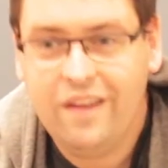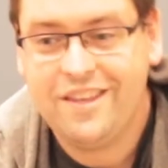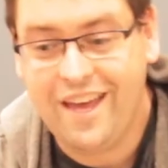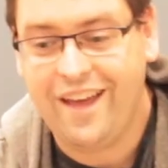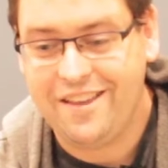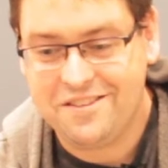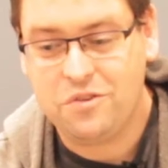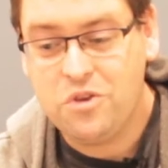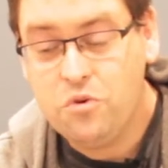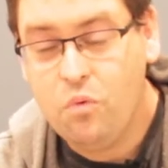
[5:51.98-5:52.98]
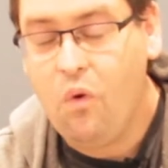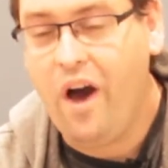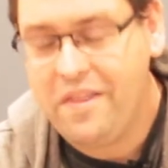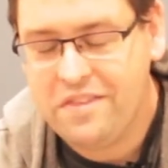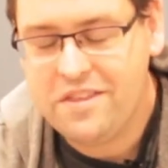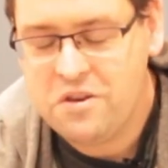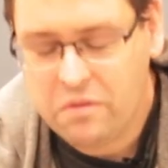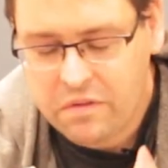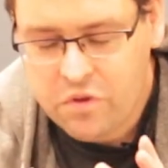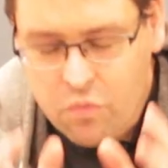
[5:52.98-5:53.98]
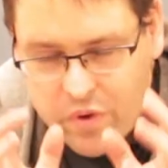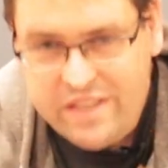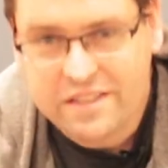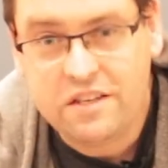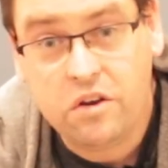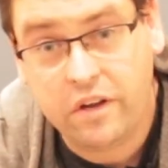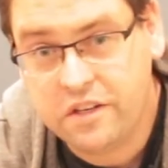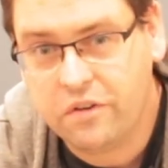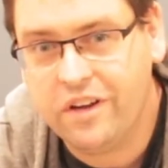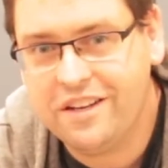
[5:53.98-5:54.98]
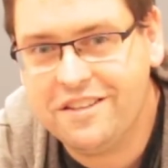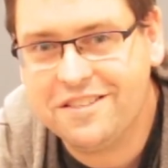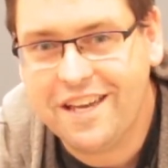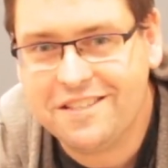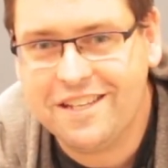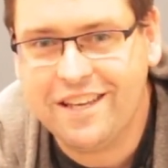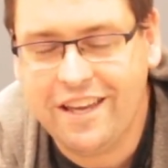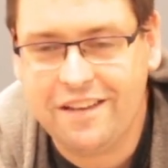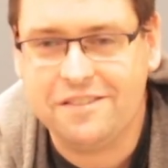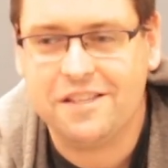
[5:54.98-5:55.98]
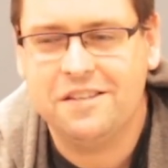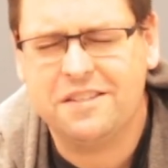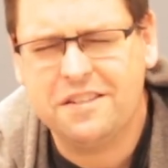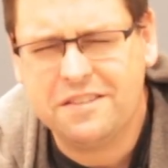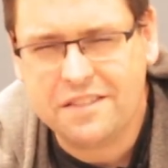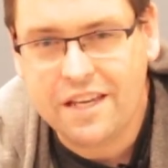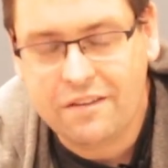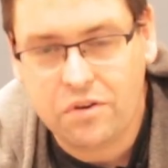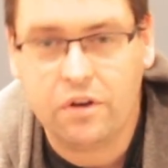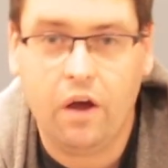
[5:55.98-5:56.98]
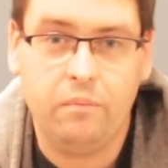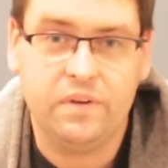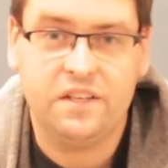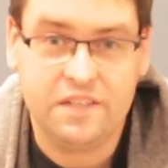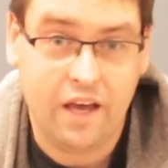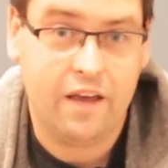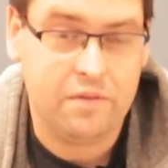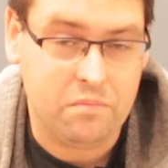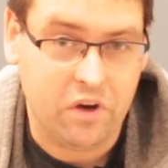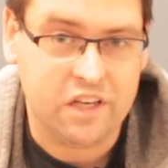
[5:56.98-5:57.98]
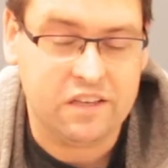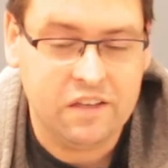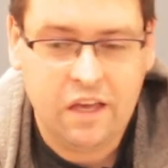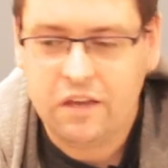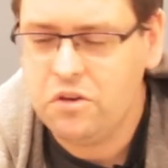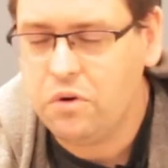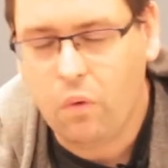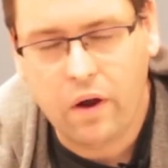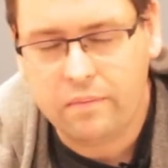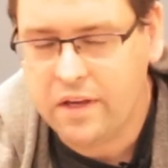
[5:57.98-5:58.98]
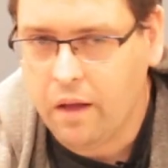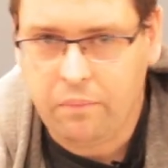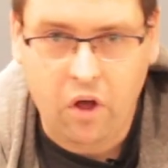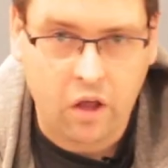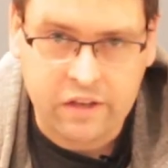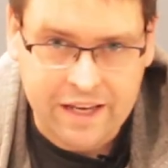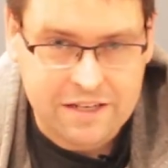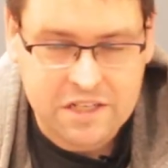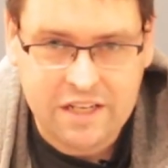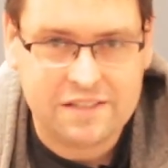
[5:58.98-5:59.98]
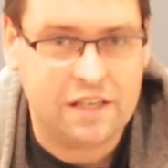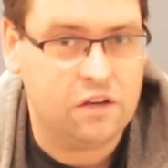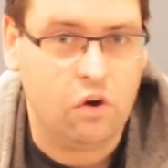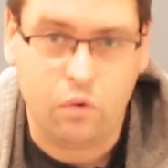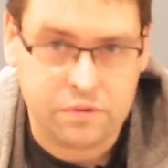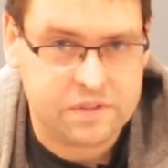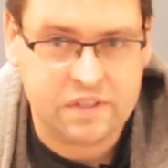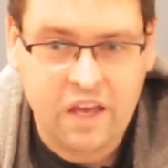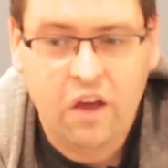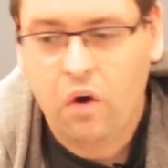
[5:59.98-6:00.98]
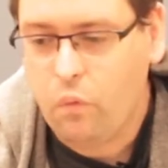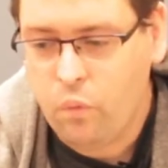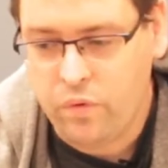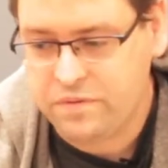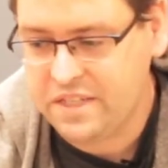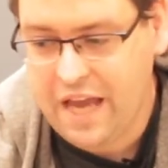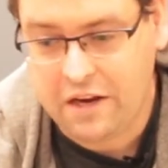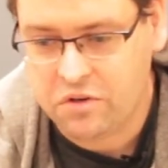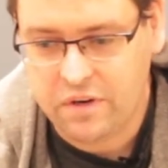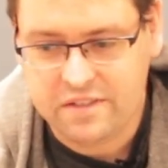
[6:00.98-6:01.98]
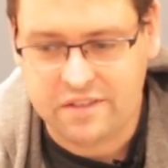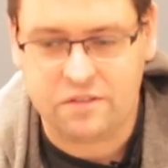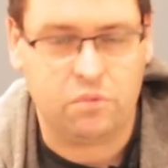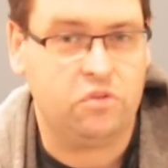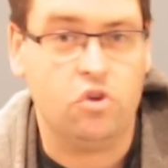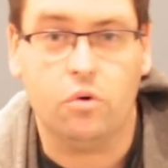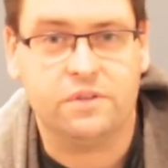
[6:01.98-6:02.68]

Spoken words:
Yeah, so the reason you're integrating these SDKs is to save your company time and money. You don't want to be up all night chasing ghosts with stack traces with no